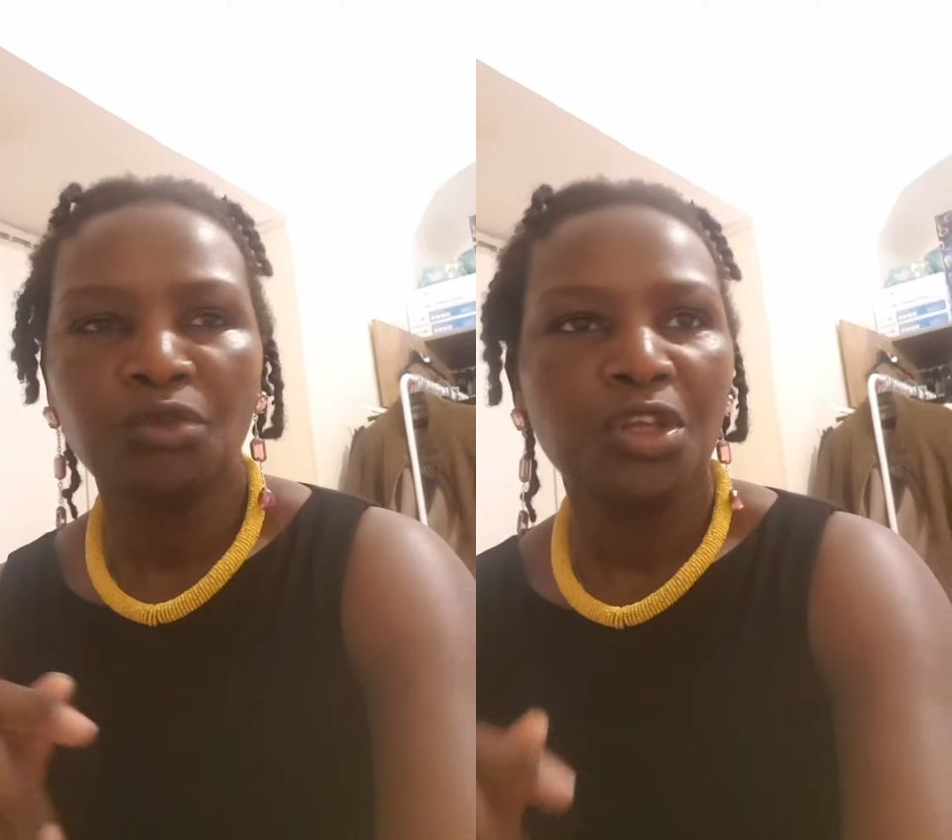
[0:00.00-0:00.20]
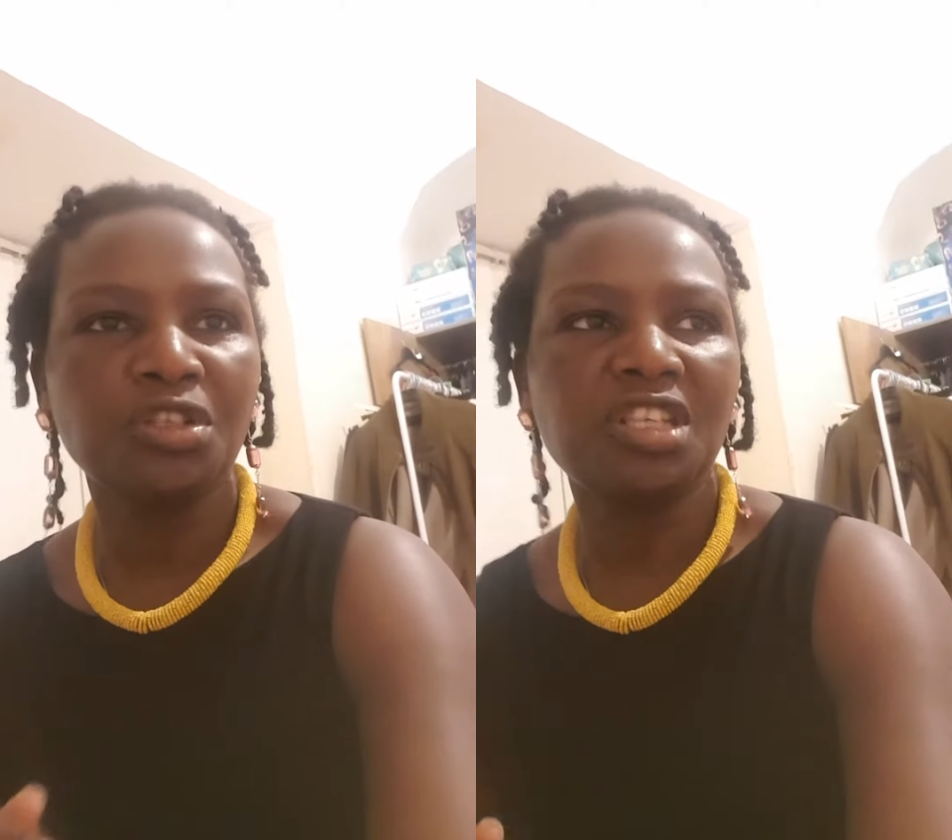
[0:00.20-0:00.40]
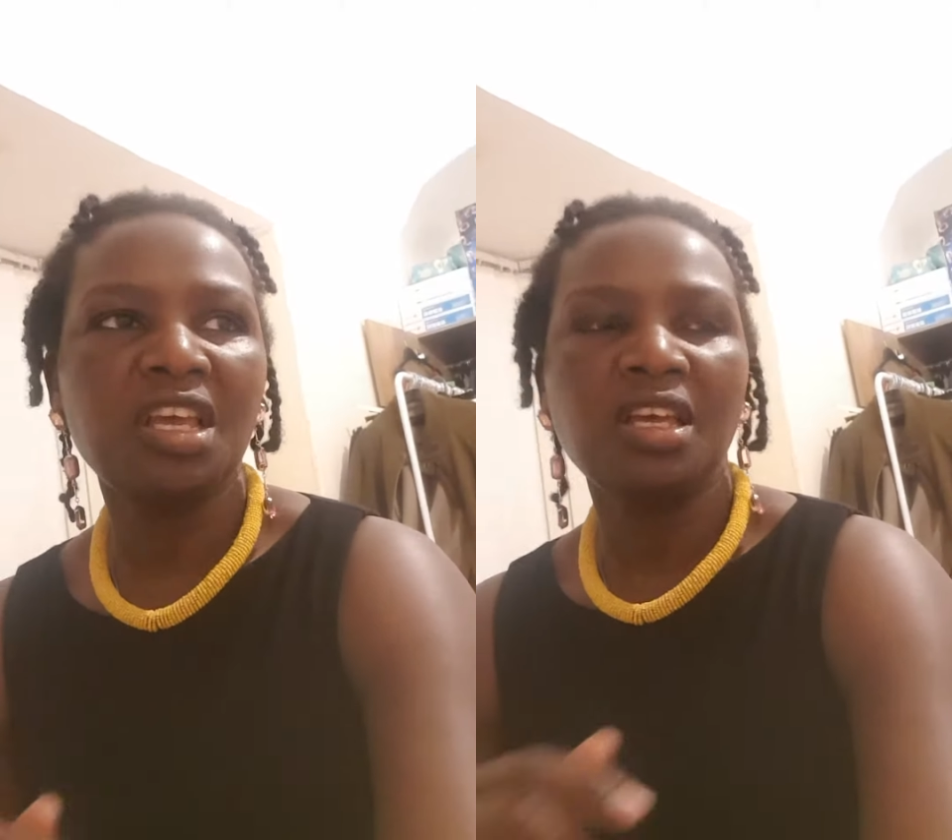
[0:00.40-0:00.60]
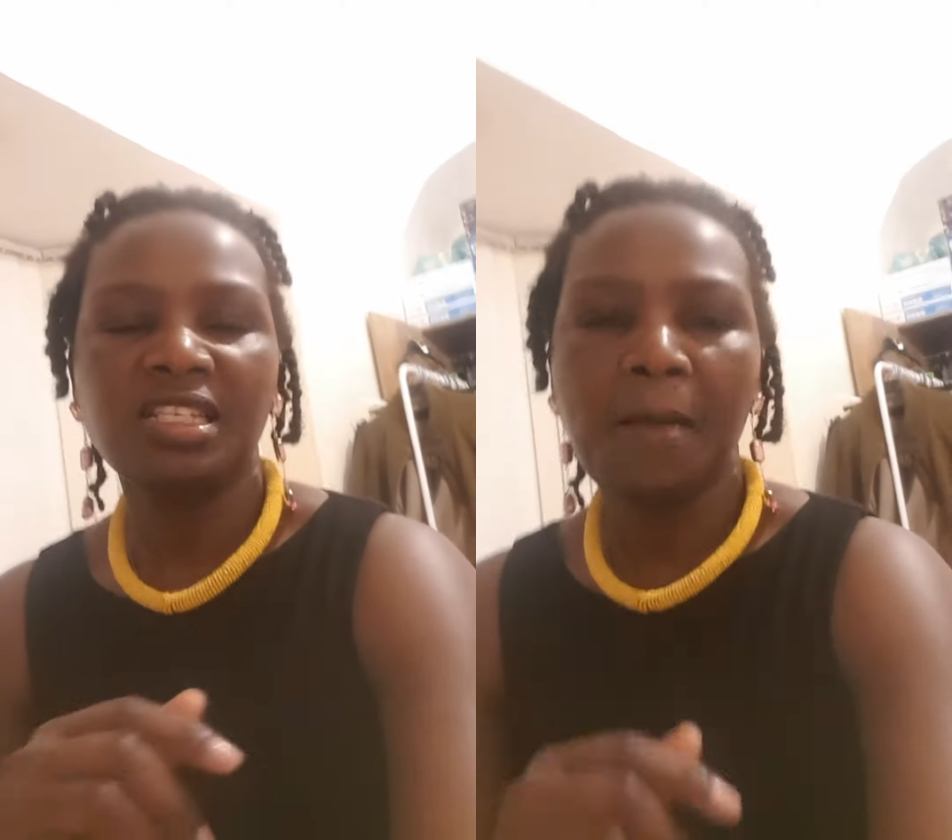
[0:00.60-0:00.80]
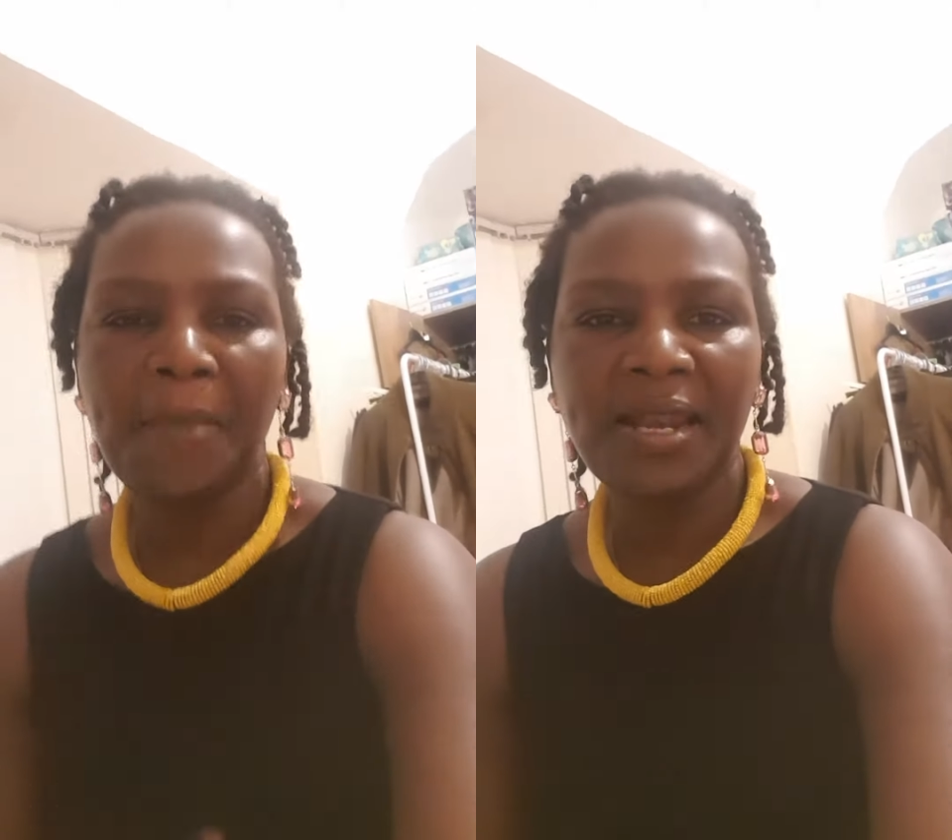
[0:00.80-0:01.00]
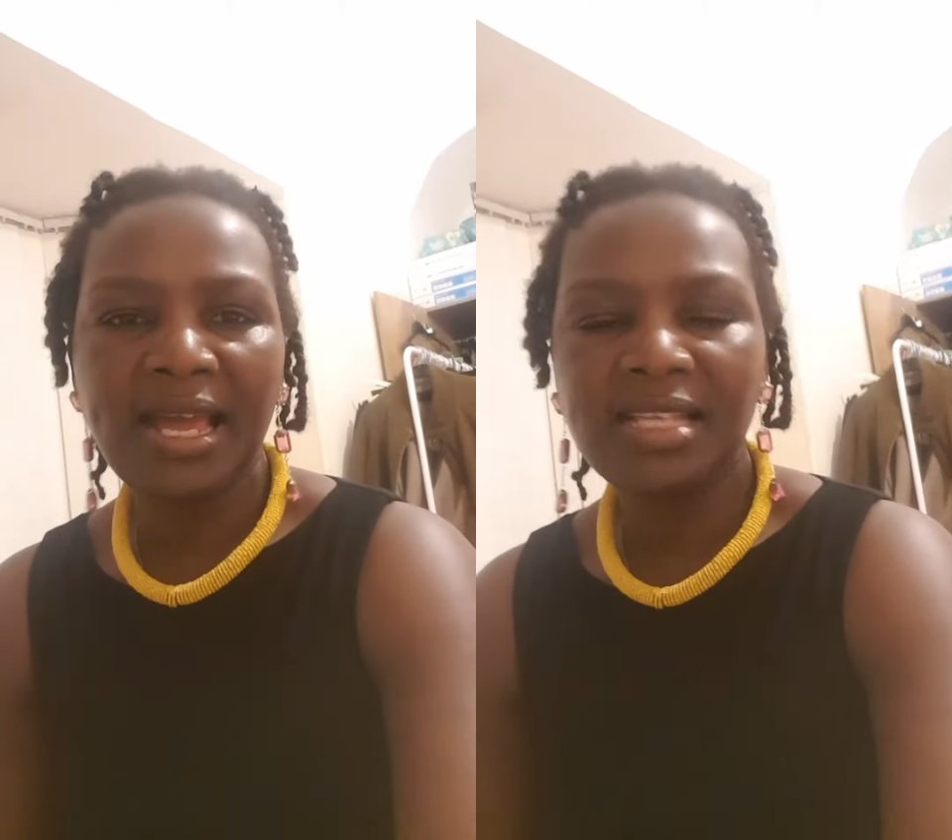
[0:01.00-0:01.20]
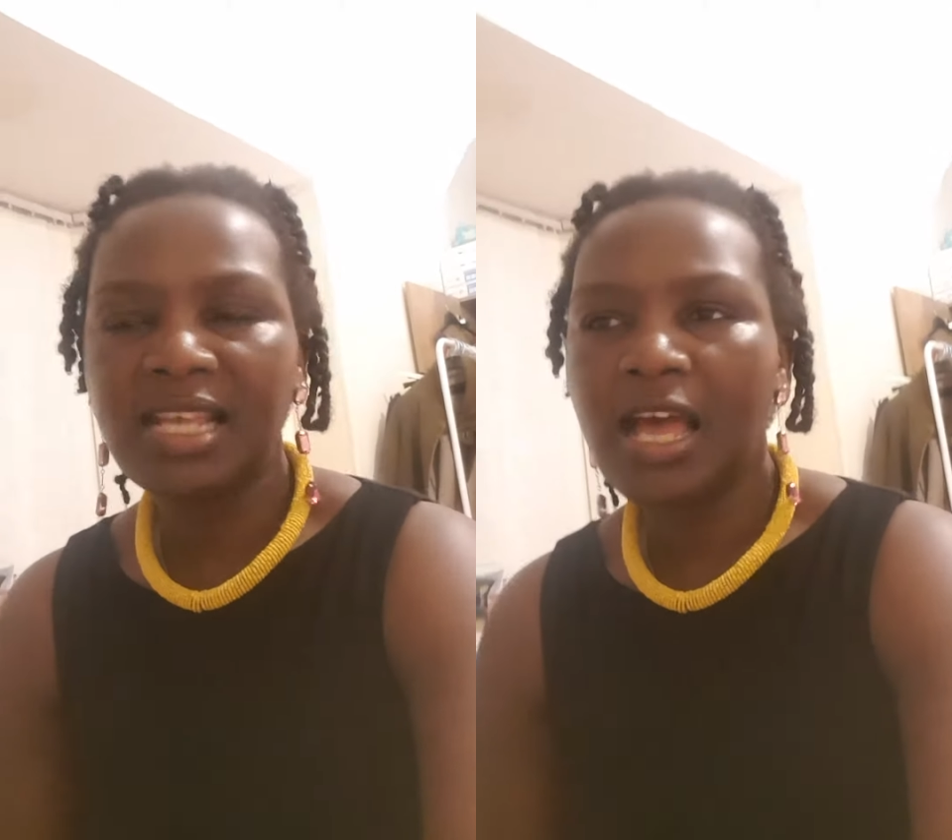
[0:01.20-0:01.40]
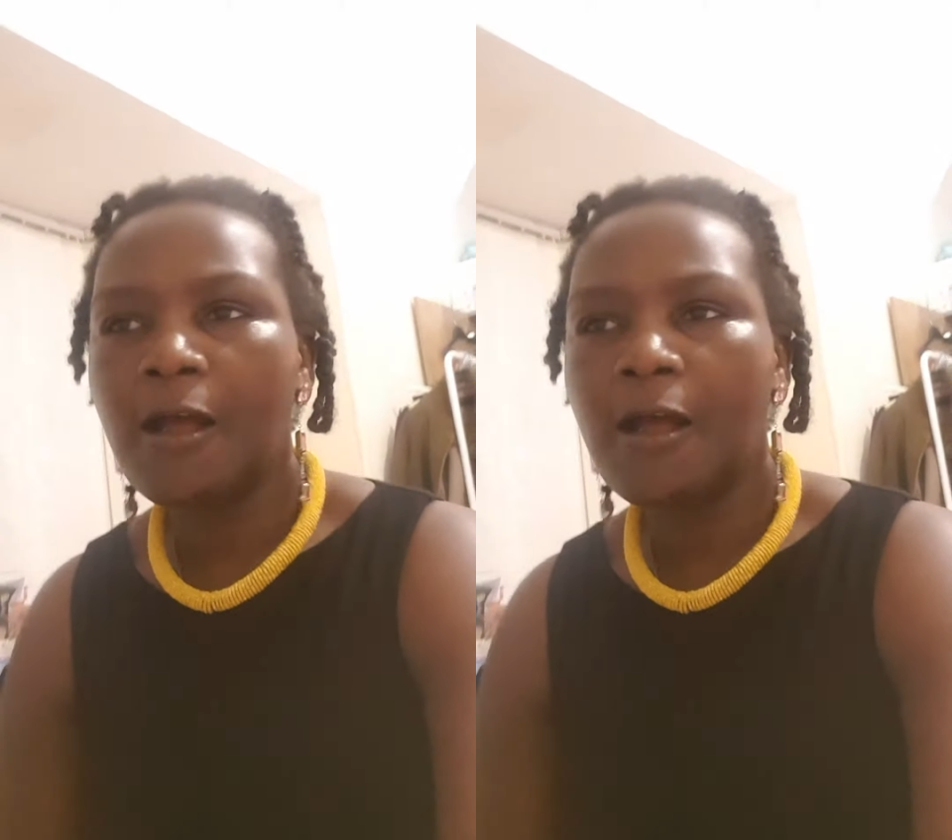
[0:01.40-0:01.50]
you see, somebody is